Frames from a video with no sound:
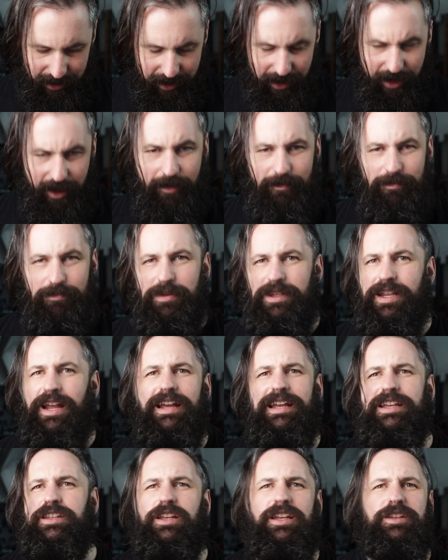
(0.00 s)

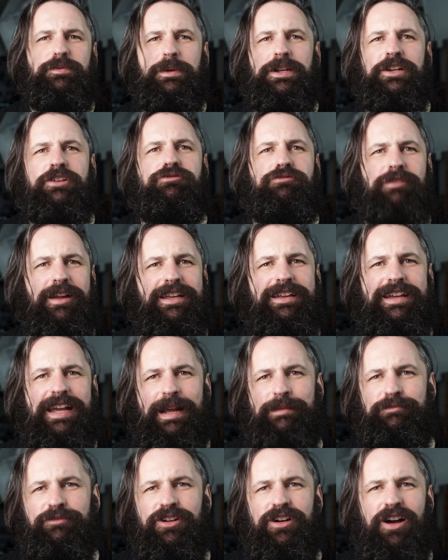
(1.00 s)
It's been a great
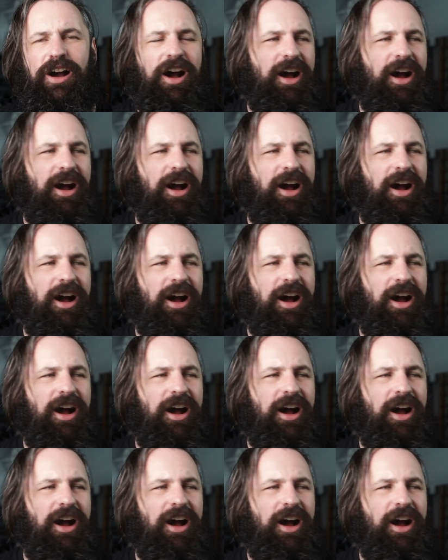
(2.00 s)
camera.